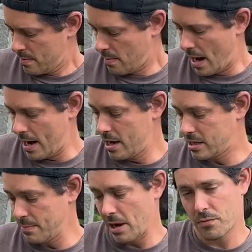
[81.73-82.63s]
It's
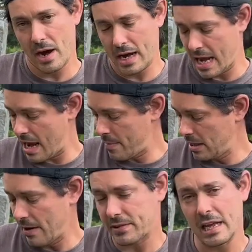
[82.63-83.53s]
in my right hand. My
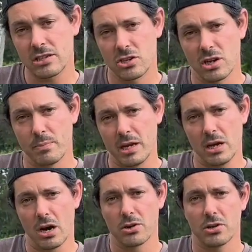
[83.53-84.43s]
left hand's gonna be
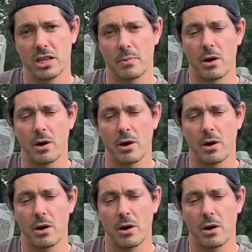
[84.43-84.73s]
underneath my